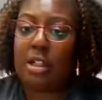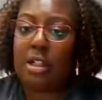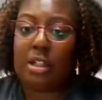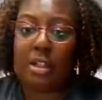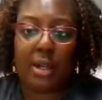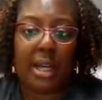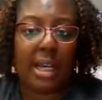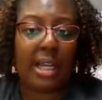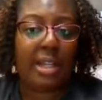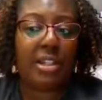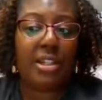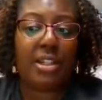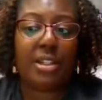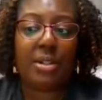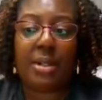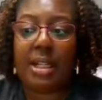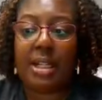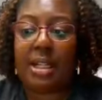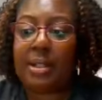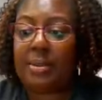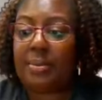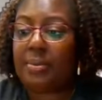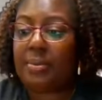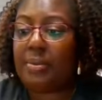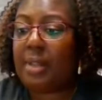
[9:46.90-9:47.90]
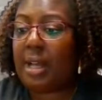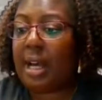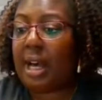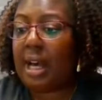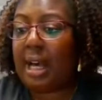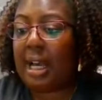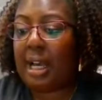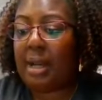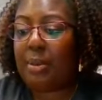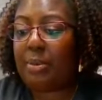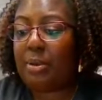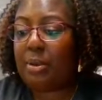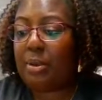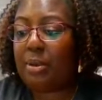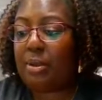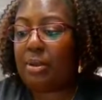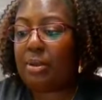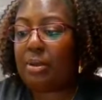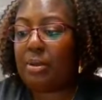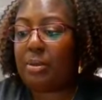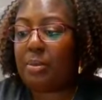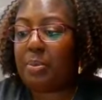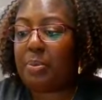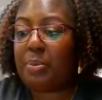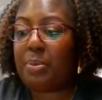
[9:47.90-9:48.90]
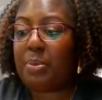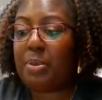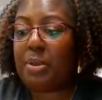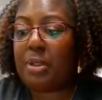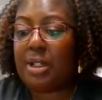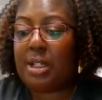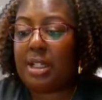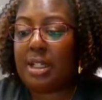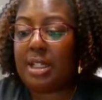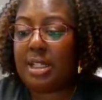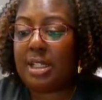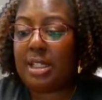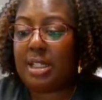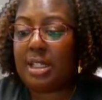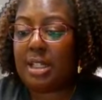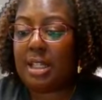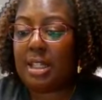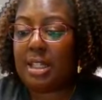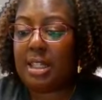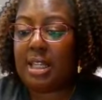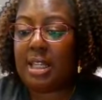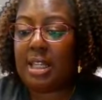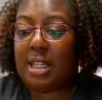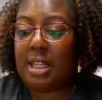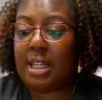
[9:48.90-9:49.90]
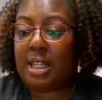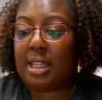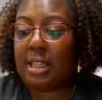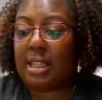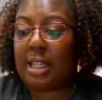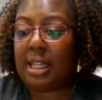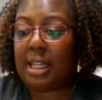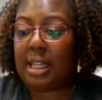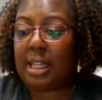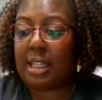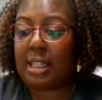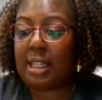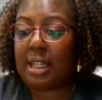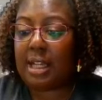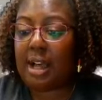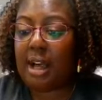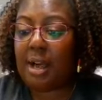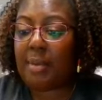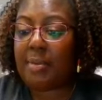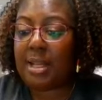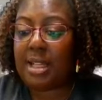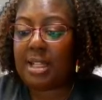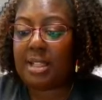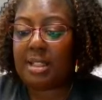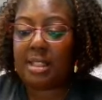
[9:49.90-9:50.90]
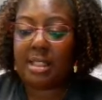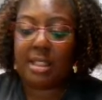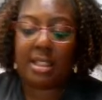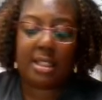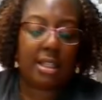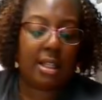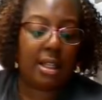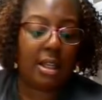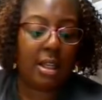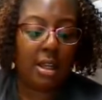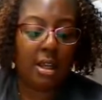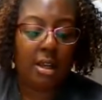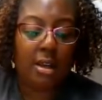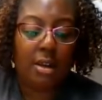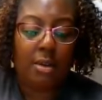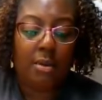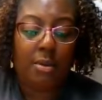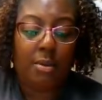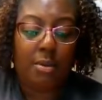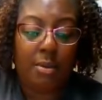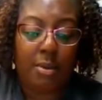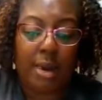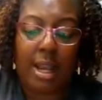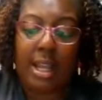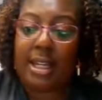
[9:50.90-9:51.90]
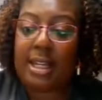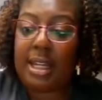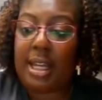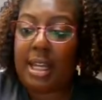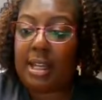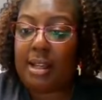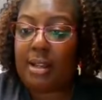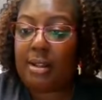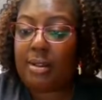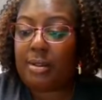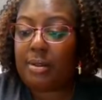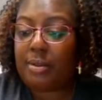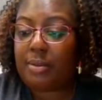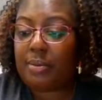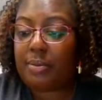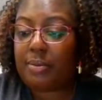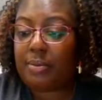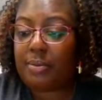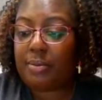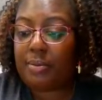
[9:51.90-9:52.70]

Go ahead and do it. I will put the link in the comments right now